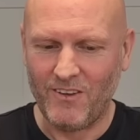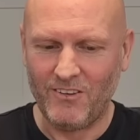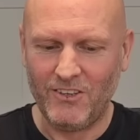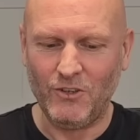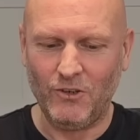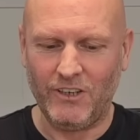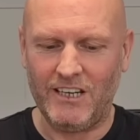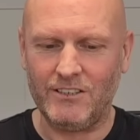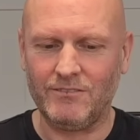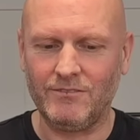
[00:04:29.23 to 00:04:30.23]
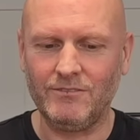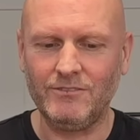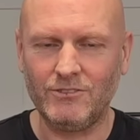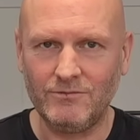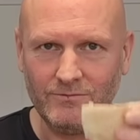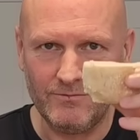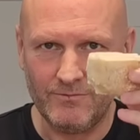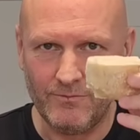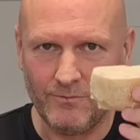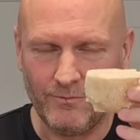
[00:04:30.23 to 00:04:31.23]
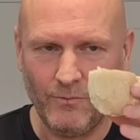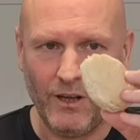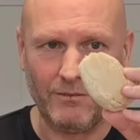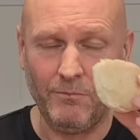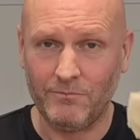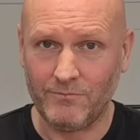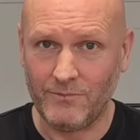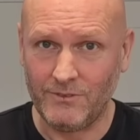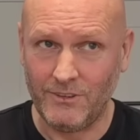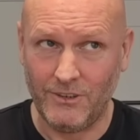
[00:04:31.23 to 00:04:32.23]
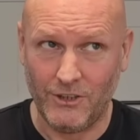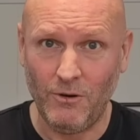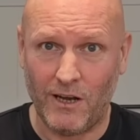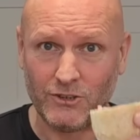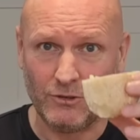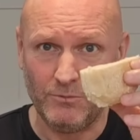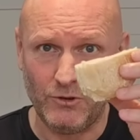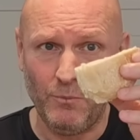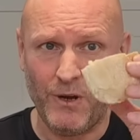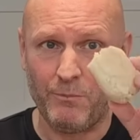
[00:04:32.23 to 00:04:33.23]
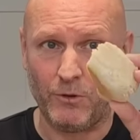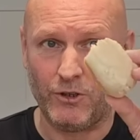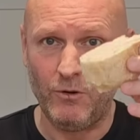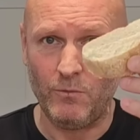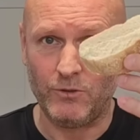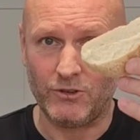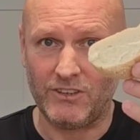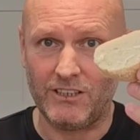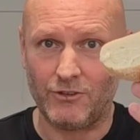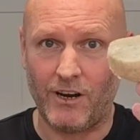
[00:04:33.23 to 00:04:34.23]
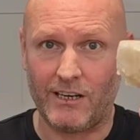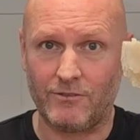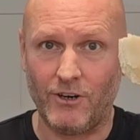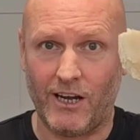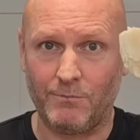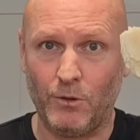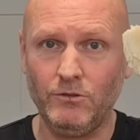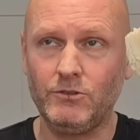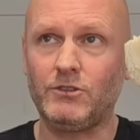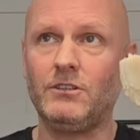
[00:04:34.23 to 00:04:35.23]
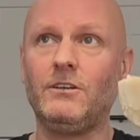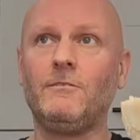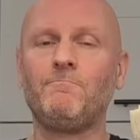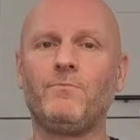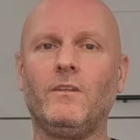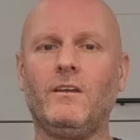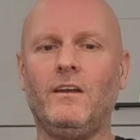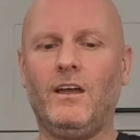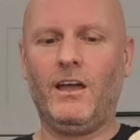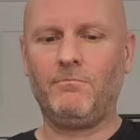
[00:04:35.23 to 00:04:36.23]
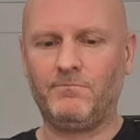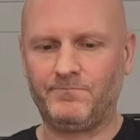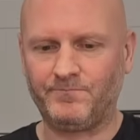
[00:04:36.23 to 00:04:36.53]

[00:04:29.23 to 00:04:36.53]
you don't eat, well, you do actually, some people do just eat dry buns. So